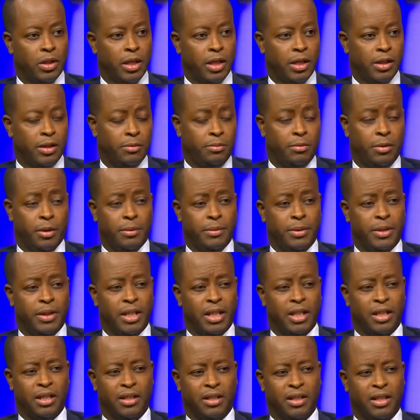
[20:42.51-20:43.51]
and to probably
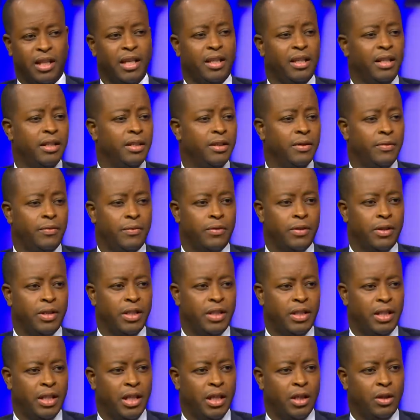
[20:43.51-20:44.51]
take a slightly
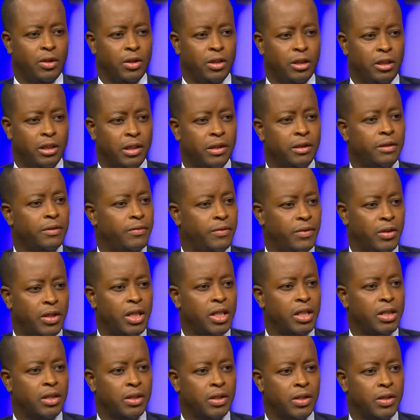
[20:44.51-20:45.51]
different take on
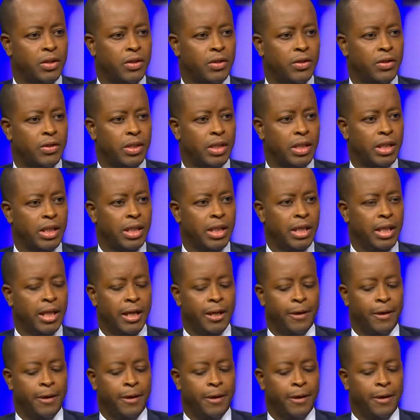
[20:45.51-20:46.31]
gentrification in the city.